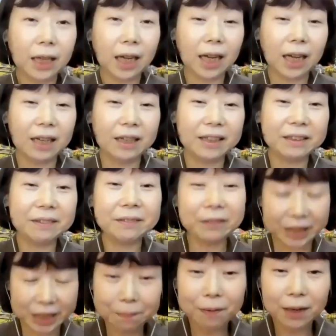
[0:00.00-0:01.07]
Well,
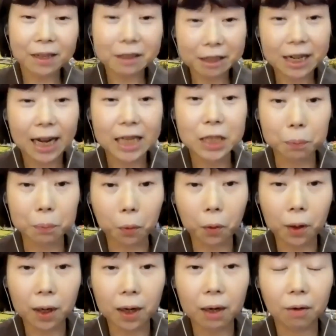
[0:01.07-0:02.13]
Japan relies
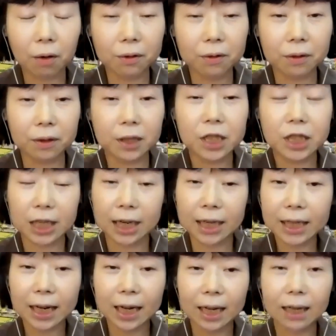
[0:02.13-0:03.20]
more on
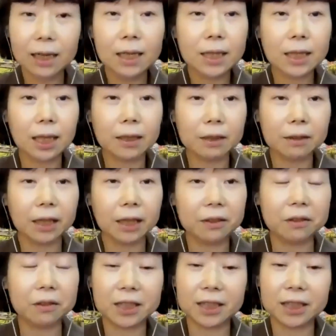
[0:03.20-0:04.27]
China than the
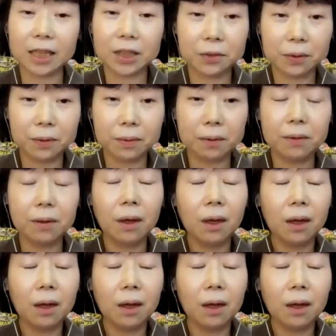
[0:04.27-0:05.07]
United States do.